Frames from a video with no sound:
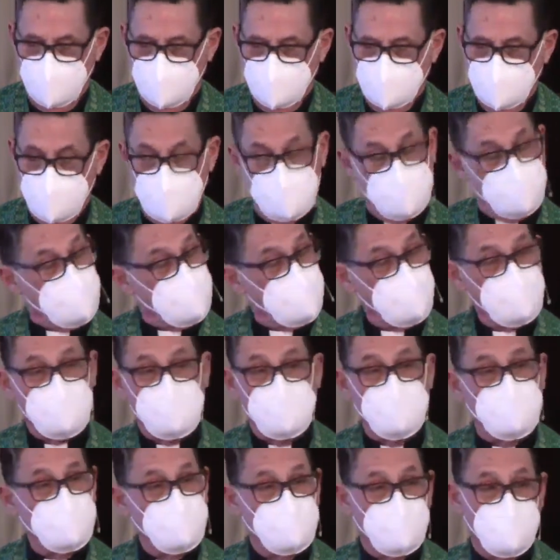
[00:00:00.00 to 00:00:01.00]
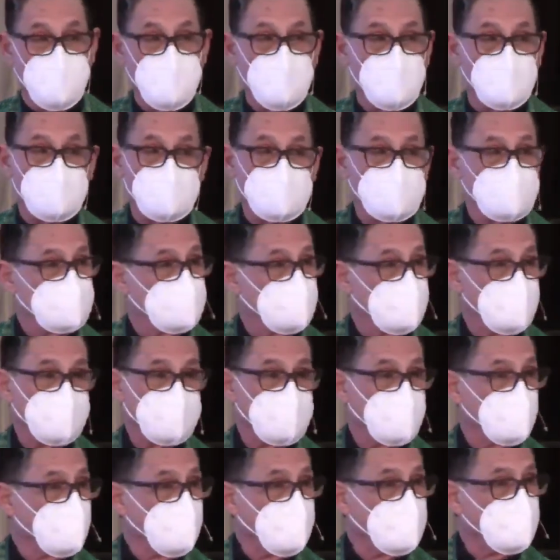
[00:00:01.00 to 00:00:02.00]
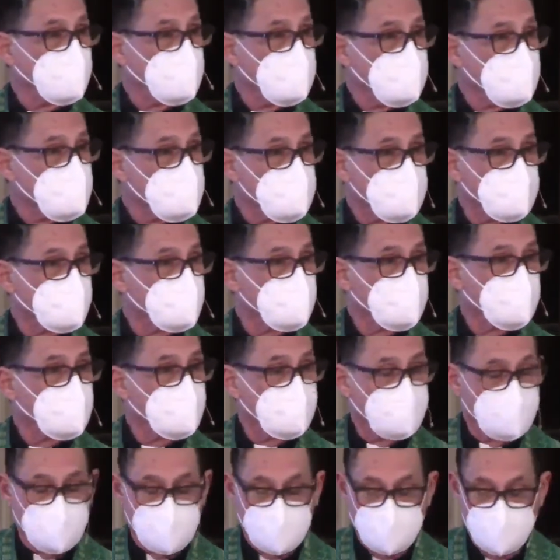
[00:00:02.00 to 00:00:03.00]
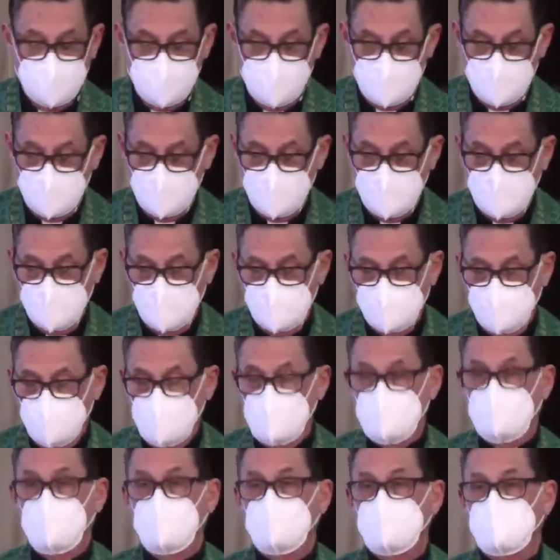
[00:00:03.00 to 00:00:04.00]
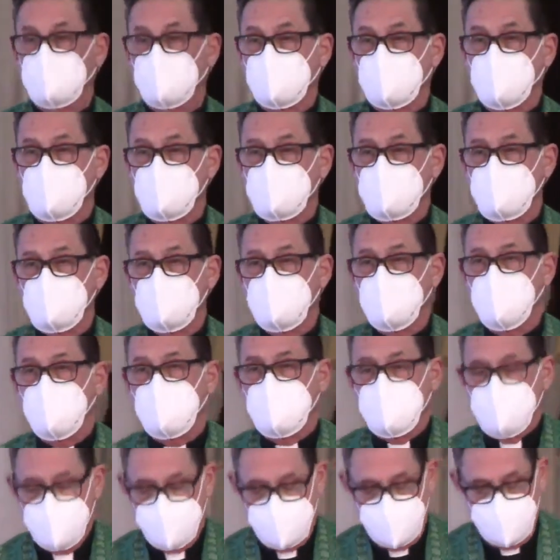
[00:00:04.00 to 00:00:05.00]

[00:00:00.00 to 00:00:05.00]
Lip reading: But Jesus did say, love your enemies. Do good to those who hate